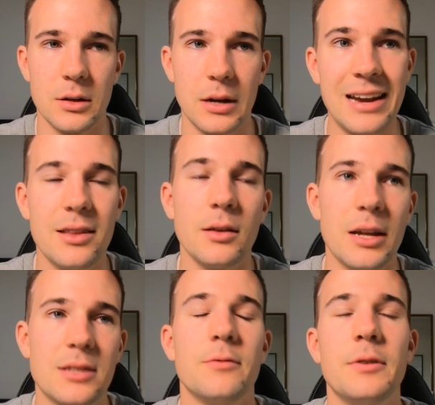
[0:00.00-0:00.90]
anything less
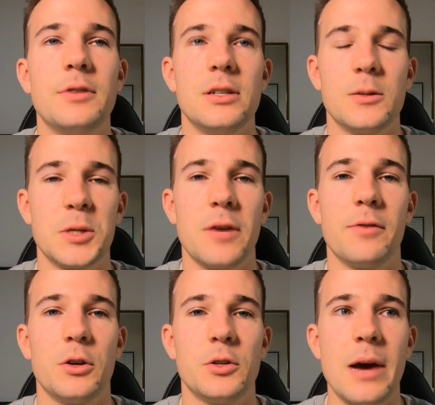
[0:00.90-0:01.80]
than 56% of
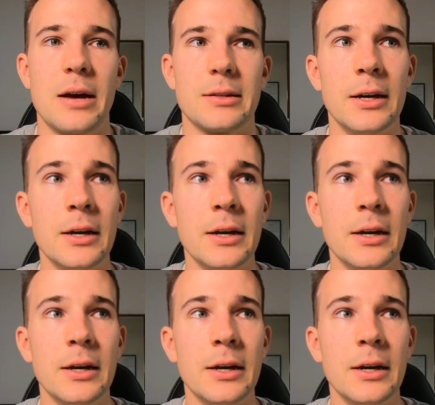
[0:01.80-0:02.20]
VO2 max.